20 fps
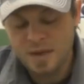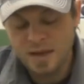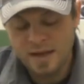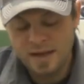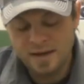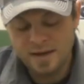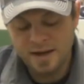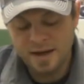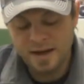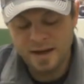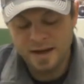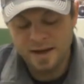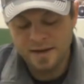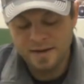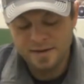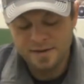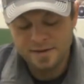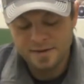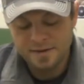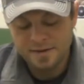and
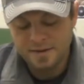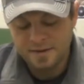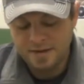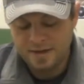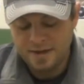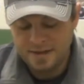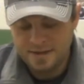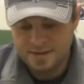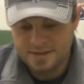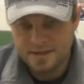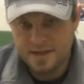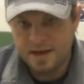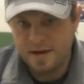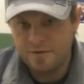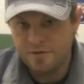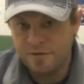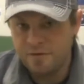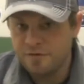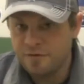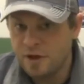instead
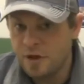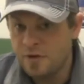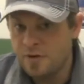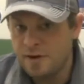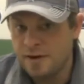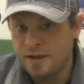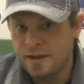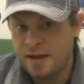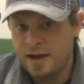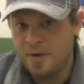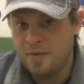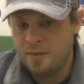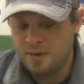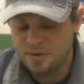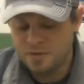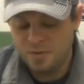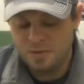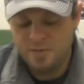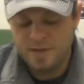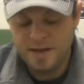of a floating line,
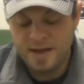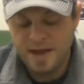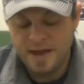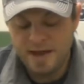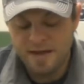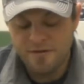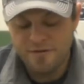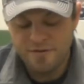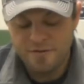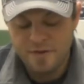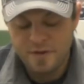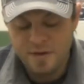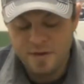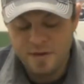which would be F.